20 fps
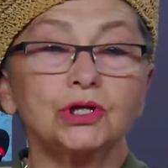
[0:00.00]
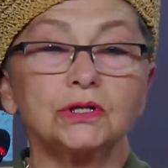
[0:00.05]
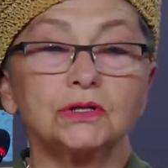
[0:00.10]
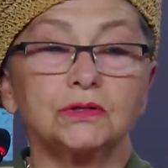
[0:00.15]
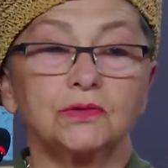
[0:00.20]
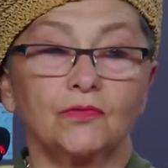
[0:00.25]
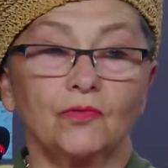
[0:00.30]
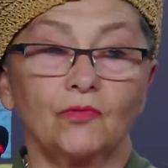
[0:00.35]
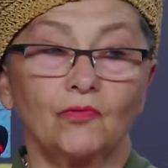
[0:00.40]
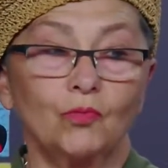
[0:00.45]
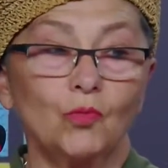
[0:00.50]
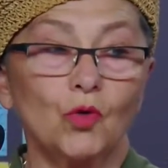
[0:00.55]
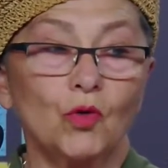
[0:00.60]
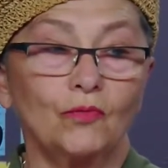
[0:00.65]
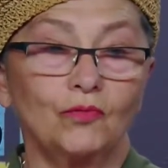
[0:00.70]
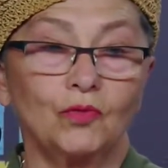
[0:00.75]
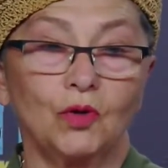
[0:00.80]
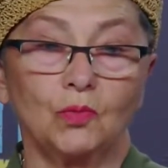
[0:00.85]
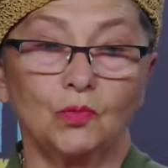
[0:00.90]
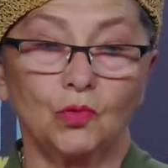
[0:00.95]
who invited
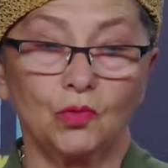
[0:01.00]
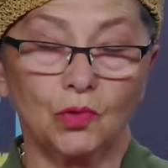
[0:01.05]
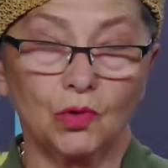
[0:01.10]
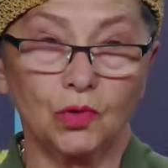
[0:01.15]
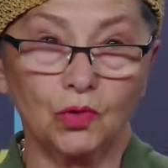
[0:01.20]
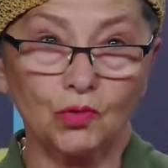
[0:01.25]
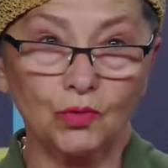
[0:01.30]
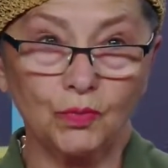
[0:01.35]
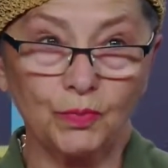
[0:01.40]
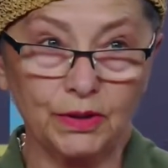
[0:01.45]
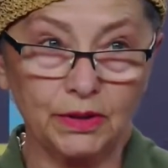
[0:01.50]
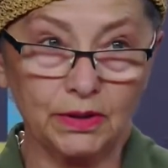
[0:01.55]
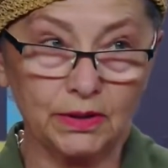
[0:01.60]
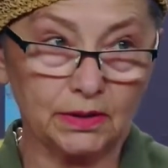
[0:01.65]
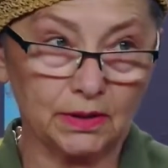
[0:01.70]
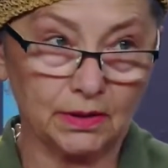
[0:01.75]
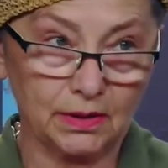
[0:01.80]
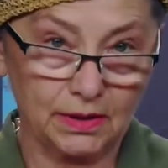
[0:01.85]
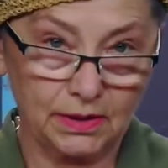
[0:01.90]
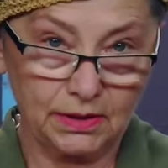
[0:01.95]
me to
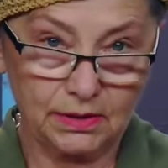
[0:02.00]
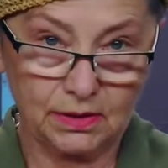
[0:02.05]
participate